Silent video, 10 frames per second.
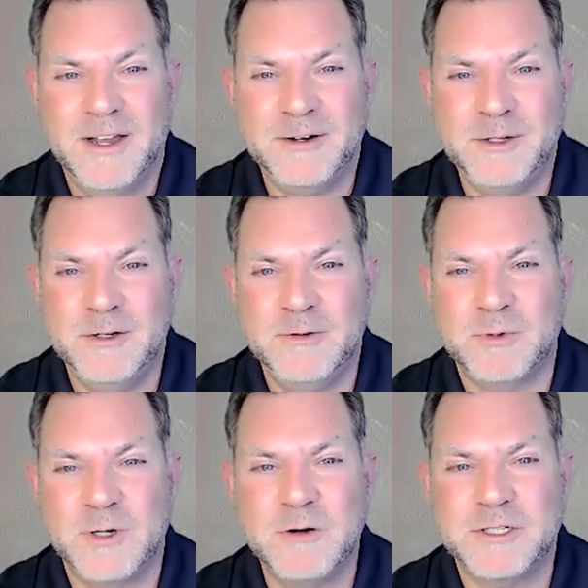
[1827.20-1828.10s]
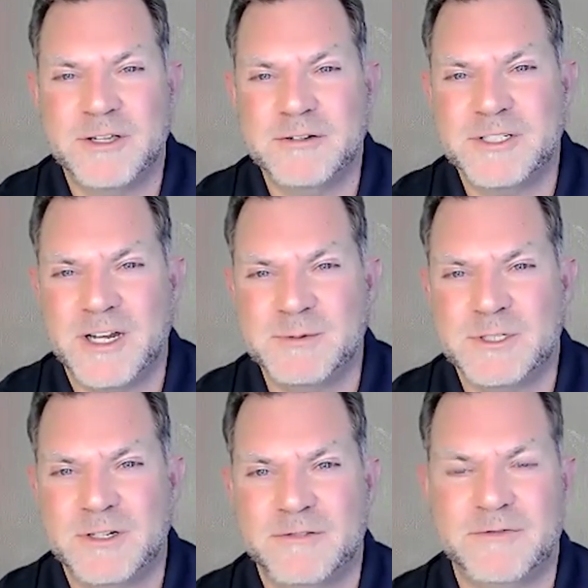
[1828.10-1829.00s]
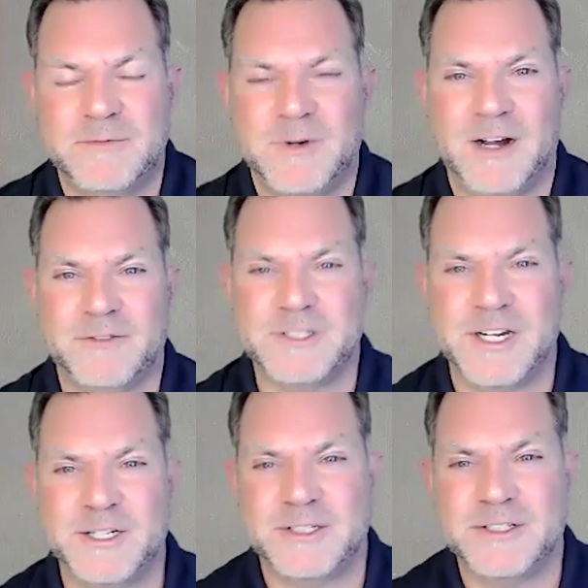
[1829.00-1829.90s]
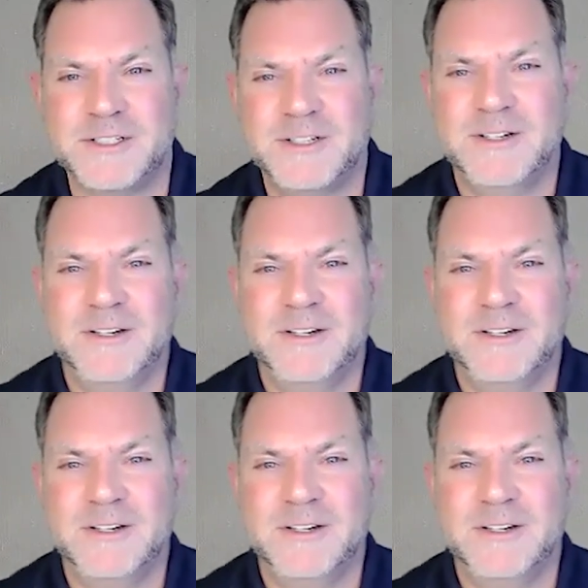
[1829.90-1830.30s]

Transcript: How do you broach those types of conversations?